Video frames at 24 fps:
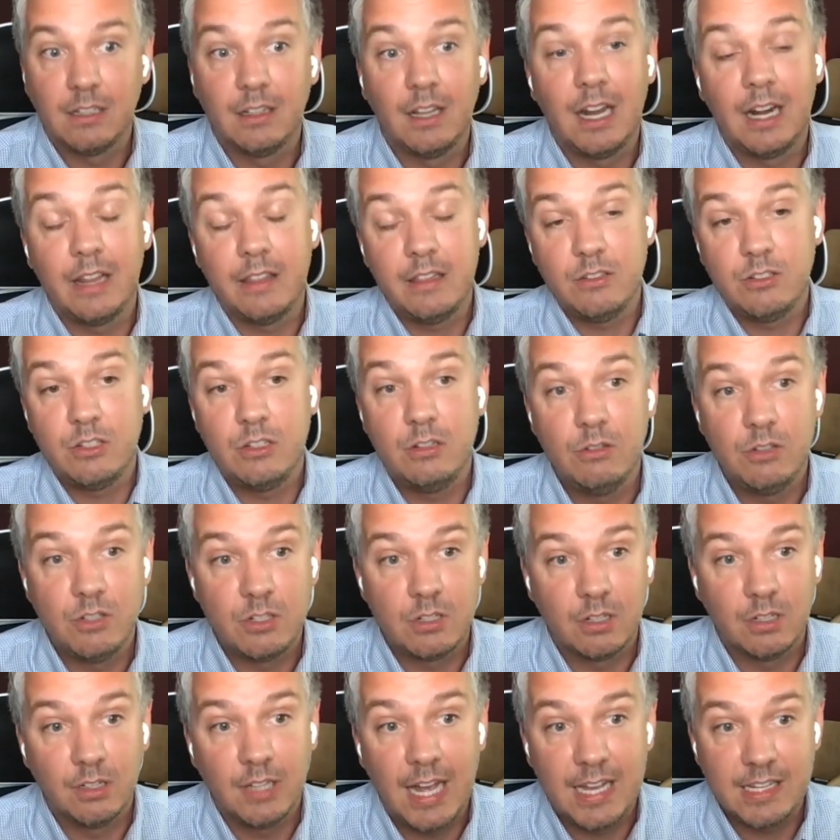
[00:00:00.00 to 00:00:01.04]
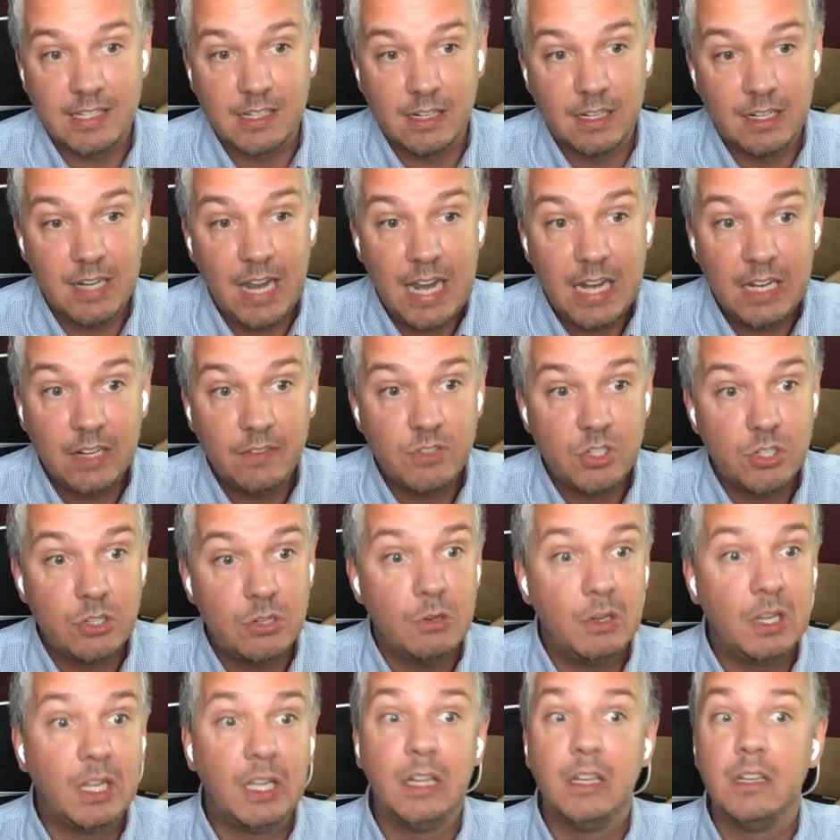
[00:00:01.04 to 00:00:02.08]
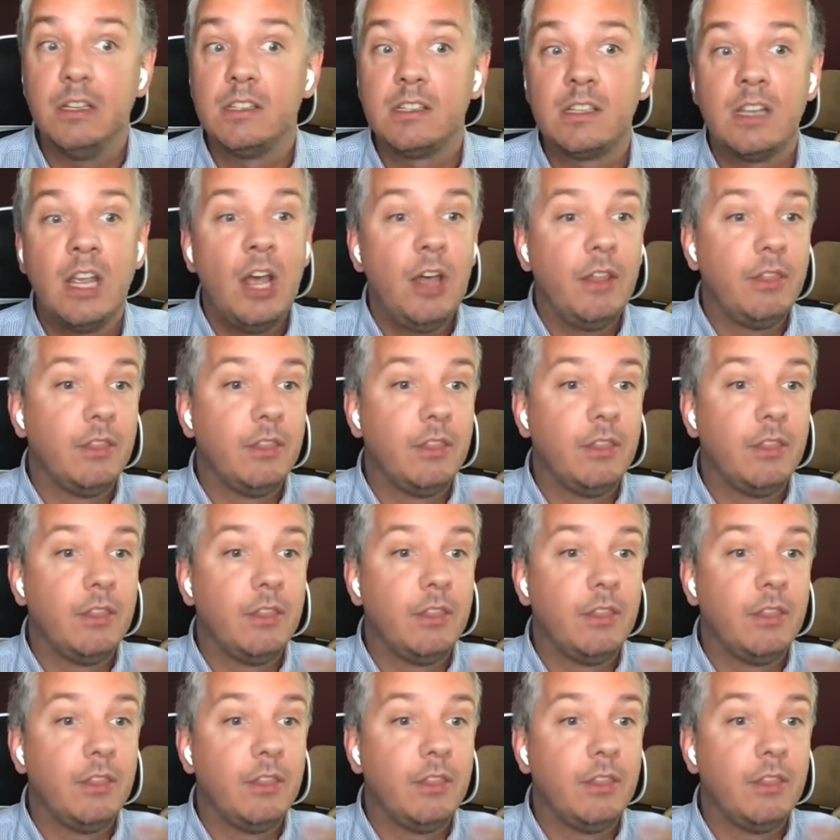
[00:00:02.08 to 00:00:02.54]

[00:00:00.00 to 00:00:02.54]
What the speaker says: a lot of these students are Alaska Native students.